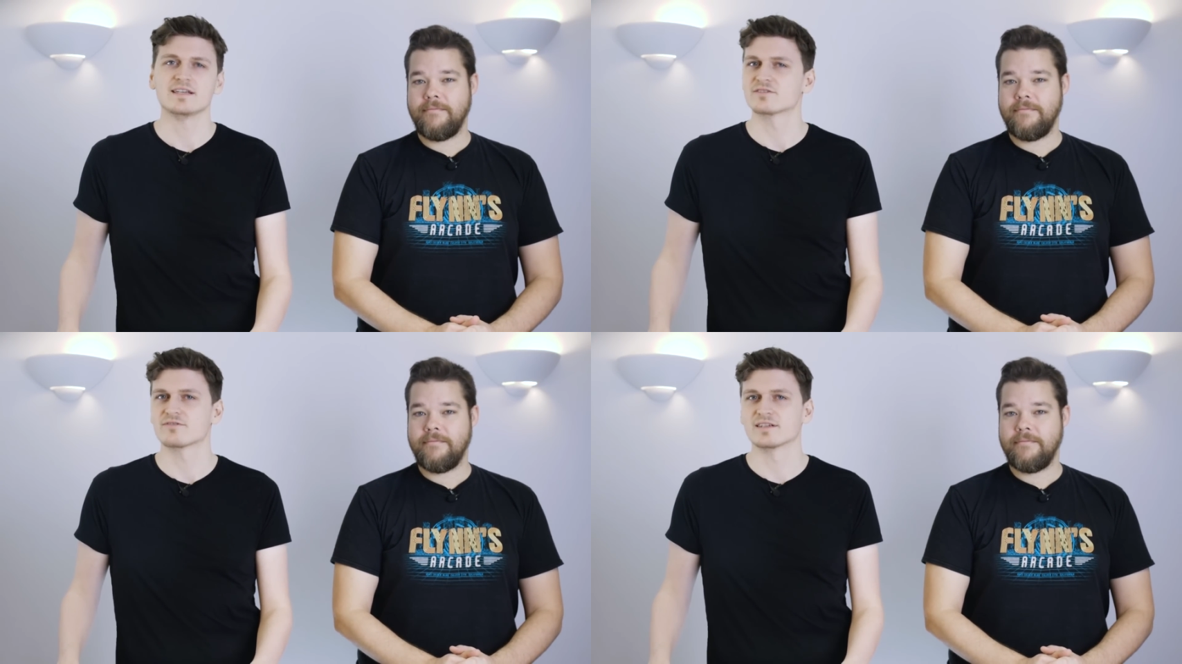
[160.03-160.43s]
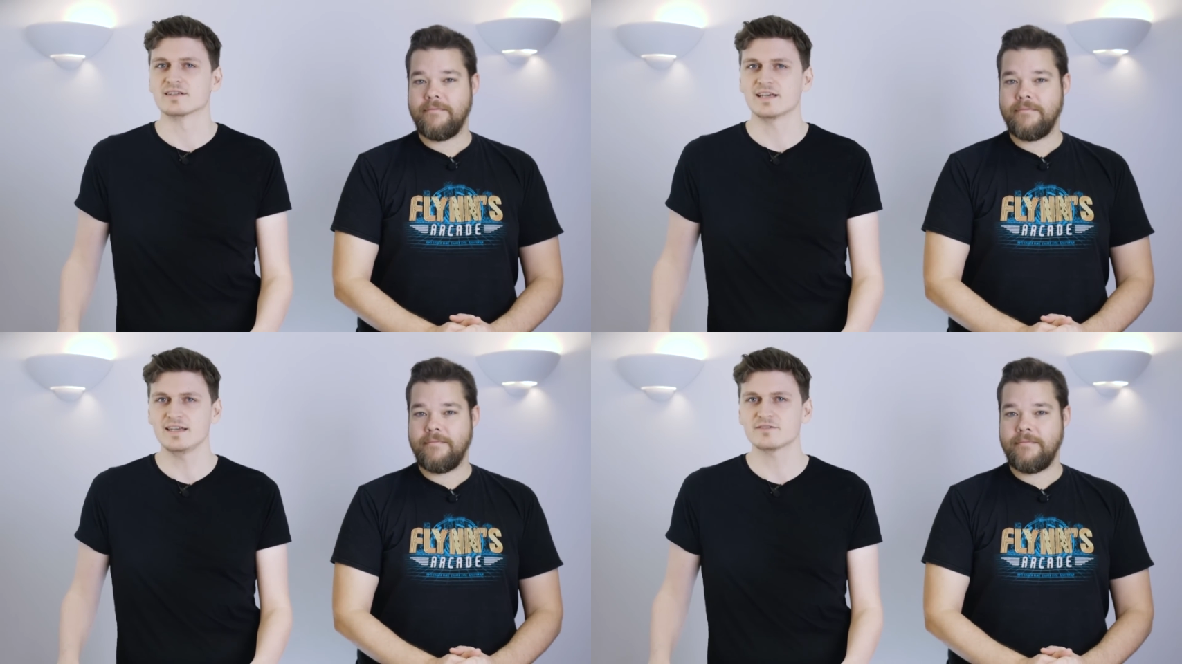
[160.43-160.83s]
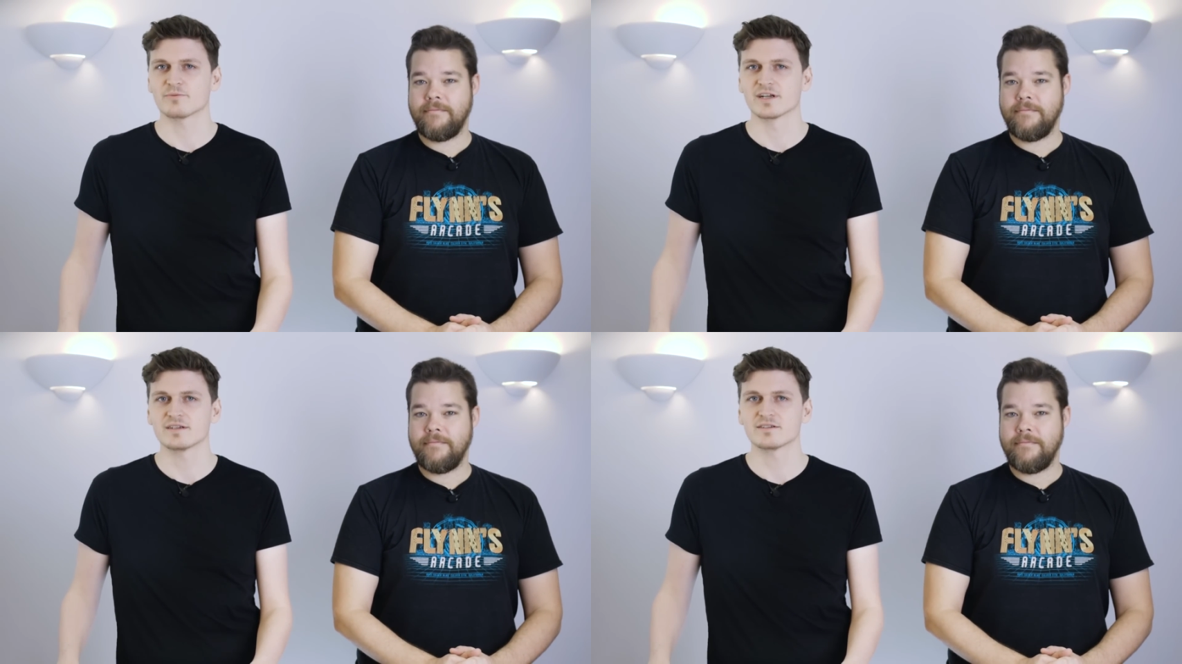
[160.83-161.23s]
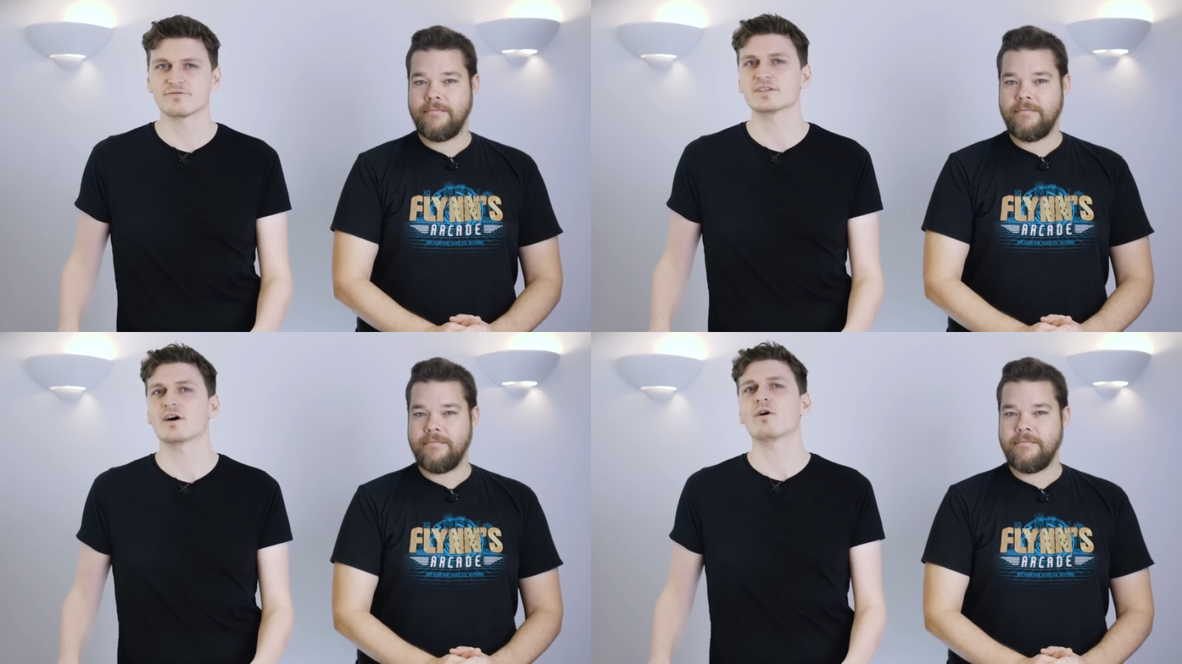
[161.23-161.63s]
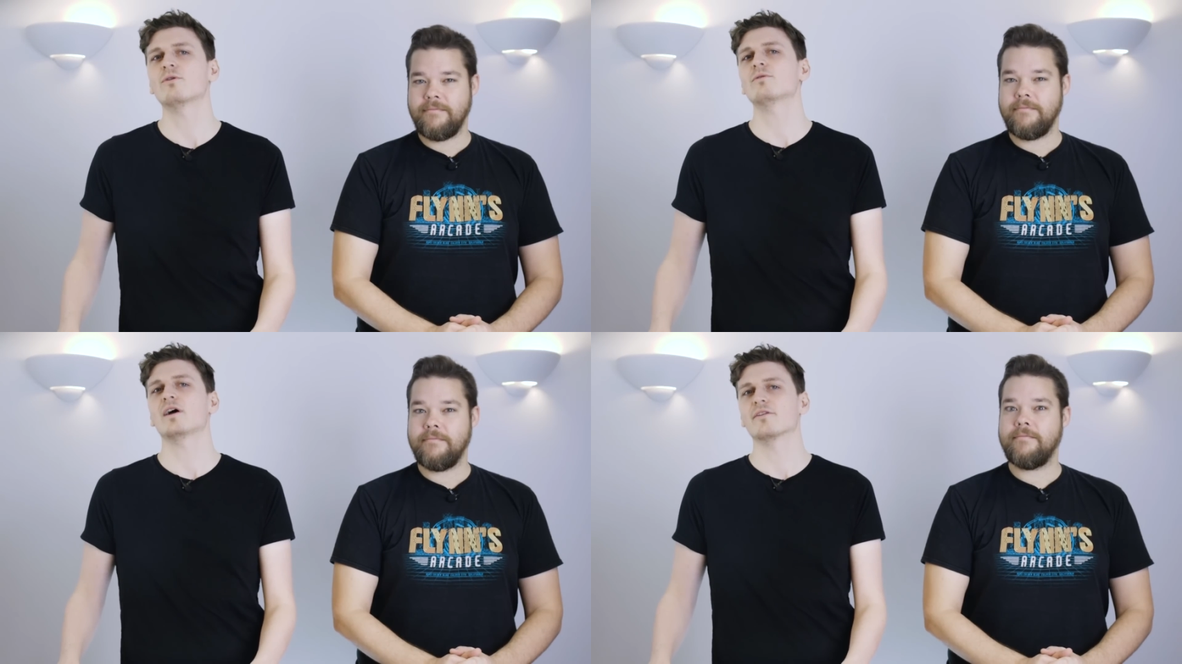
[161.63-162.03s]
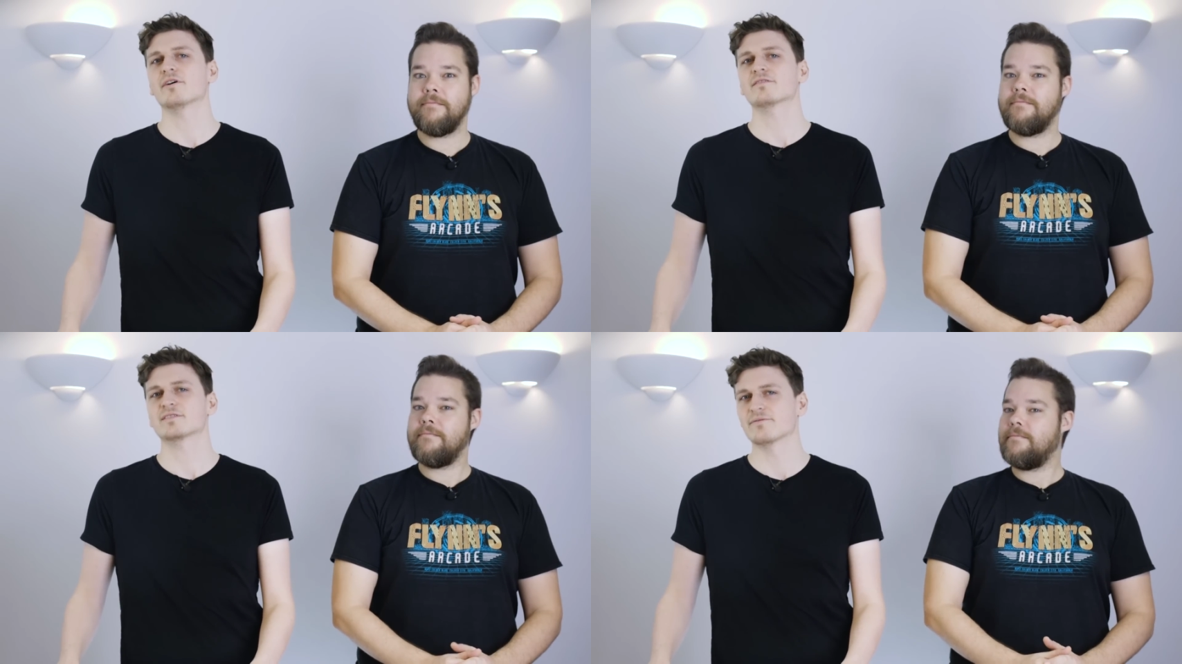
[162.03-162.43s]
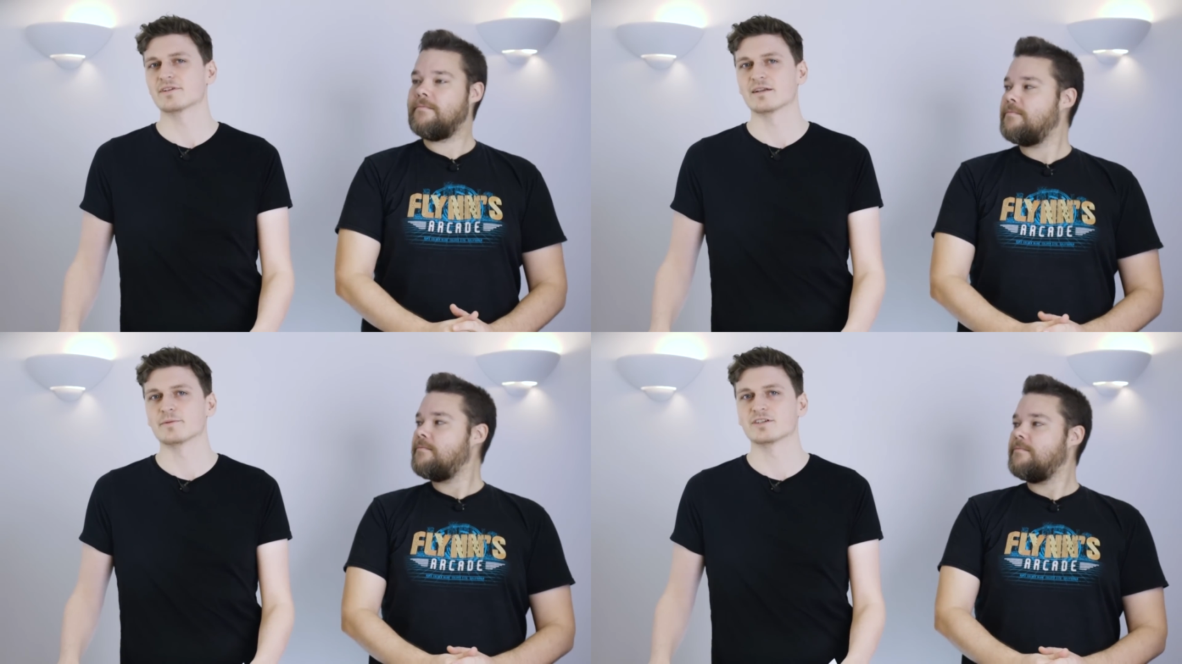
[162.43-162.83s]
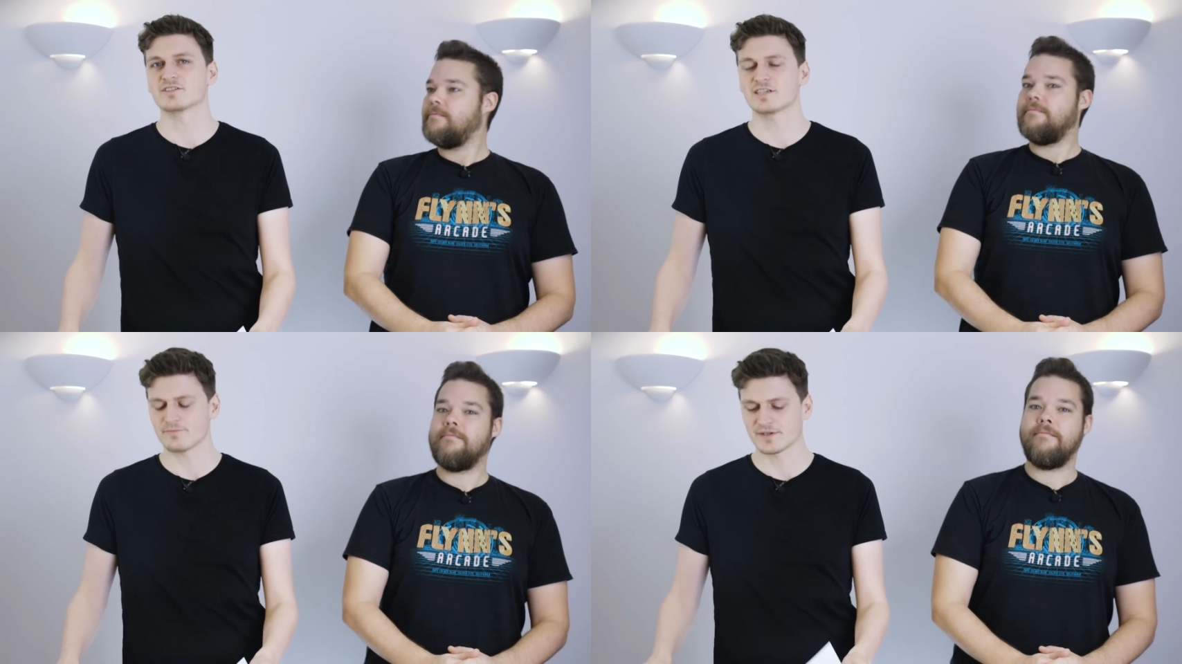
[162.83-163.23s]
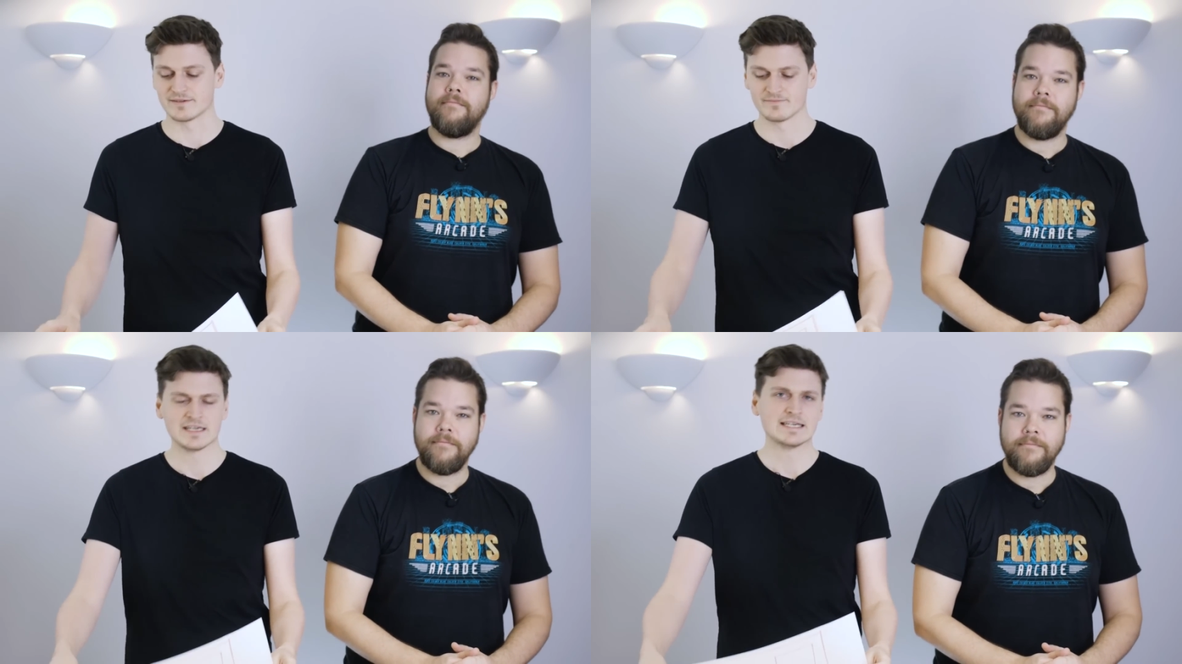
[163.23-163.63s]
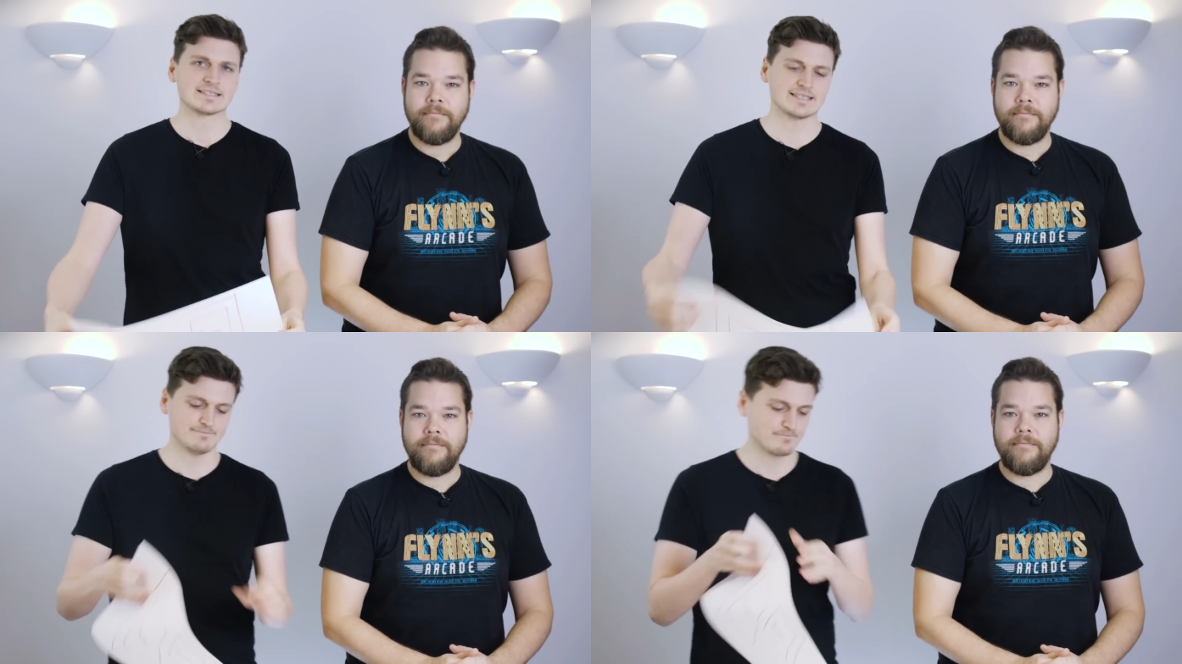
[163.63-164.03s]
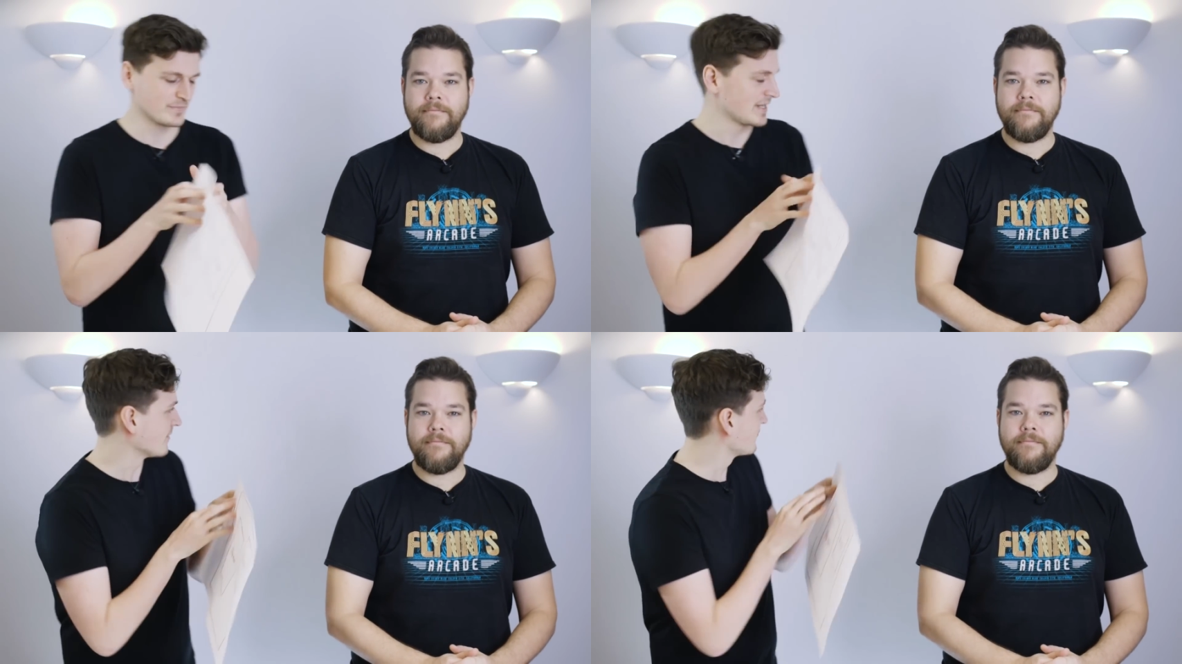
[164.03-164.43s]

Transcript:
Speaker 1: integrated heat spreader to fit a whole other 7nm chiplet. See, now